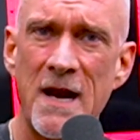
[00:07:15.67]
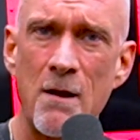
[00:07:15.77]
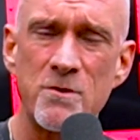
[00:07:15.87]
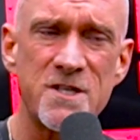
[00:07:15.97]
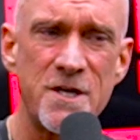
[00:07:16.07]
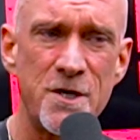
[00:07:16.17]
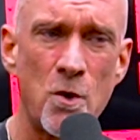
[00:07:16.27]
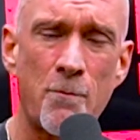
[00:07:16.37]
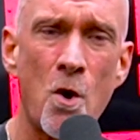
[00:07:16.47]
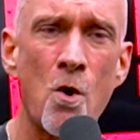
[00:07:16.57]
that I was going to
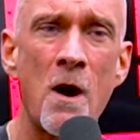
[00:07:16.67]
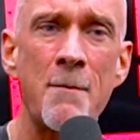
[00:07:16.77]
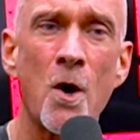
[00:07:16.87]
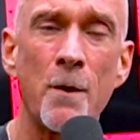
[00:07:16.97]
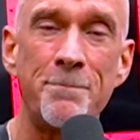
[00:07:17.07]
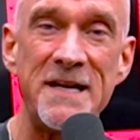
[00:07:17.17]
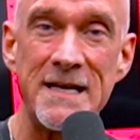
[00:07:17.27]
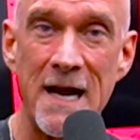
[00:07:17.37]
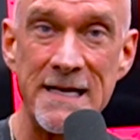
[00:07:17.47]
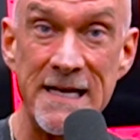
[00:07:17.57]
do a program called
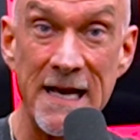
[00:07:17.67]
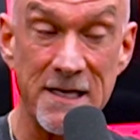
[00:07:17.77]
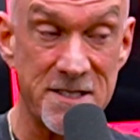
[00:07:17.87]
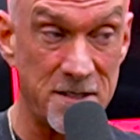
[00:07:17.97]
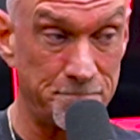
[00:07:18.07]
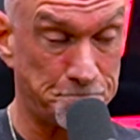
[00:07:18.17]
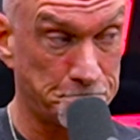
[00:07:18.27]
P90X.